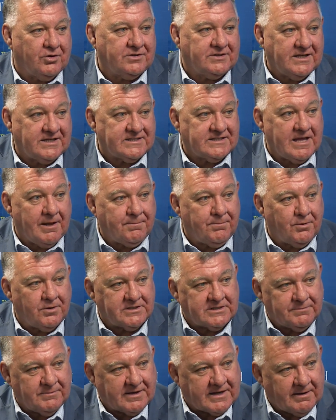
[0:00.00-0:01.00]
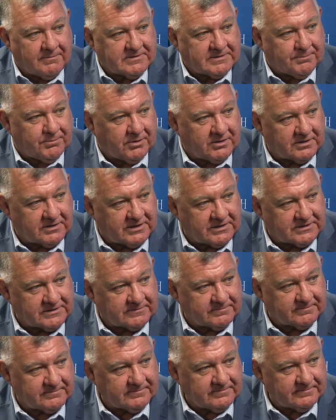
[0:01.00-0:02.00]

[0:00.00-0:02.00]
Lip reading: contest and that person becomes a politician.